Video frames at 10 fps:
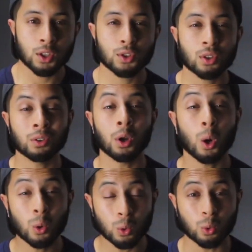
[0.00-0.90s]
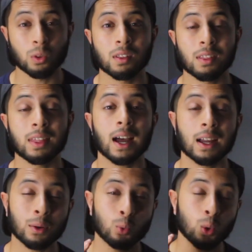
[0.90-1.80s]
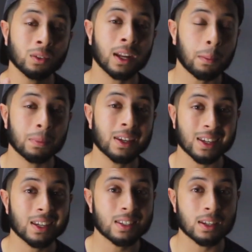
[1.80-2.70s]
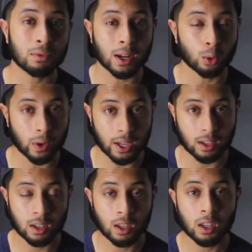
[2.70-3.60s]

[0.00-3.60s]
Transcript: So know that it will not be easy right away,